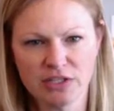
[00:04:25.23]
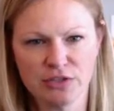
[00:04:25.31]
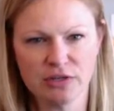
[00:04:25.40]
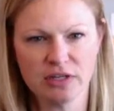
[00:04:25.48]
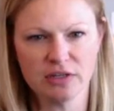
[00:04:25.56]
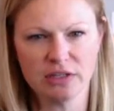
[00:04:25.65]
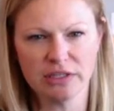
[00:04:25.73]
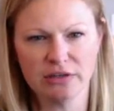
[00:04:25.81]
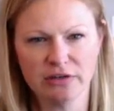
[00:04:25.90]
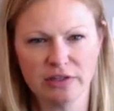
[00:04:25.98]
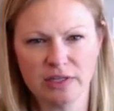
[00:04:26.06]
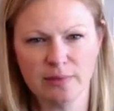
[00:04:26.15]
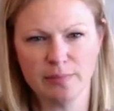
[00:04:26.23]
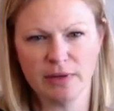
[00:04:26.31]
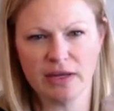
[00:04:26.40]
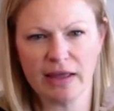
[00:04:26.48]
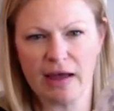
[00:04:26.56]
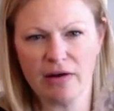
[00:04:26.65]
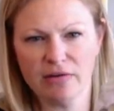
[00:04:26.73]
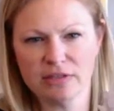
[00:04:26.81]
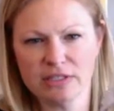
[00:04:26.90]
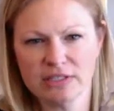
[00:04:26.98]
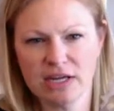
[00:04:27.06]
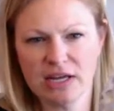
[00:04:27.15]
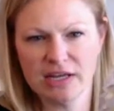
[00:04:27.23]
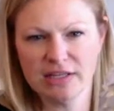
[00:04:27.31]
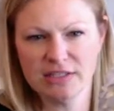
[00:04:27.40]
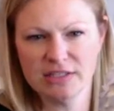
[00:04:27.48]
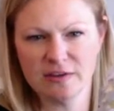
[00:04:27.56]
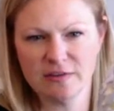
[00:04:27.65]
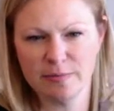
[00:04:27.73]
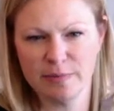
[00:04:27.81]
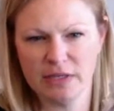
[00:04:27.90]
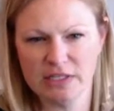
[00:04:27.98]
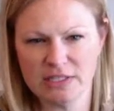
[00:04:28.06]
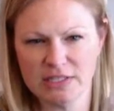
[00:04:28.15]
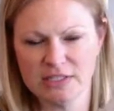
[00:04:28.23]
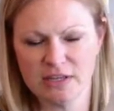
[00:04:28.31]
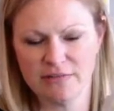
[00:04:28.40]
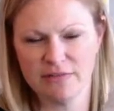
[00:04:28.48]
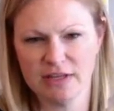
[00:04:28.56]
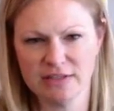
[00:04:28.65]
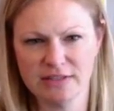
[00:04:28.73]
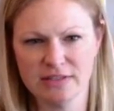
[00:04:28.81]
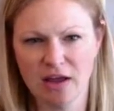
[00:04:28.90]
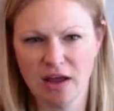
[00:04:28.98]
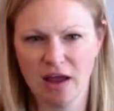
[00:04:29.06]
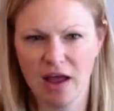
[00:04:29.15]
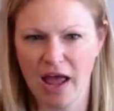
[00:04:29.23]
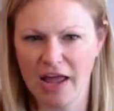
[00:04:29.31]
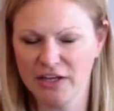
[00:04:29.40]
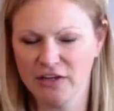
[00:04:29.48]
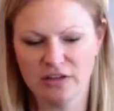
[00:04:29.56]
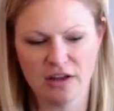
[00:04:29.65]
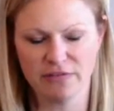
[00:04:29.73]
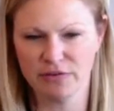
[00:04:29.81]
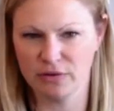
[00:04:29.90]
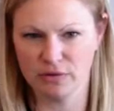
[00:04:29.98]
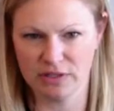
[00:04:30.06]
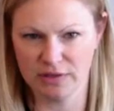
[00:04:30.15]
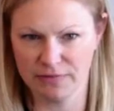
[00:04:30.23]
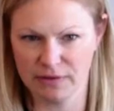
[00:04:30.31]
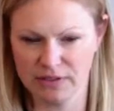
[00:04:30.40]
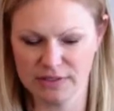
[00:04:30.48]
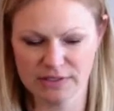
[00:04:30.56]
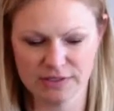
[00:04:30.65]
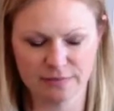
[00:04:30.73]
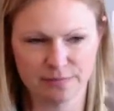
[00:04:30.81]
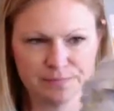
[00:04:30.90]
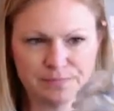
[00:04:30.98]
You could literally pick out tons of pieces of this and you'd never know the difference.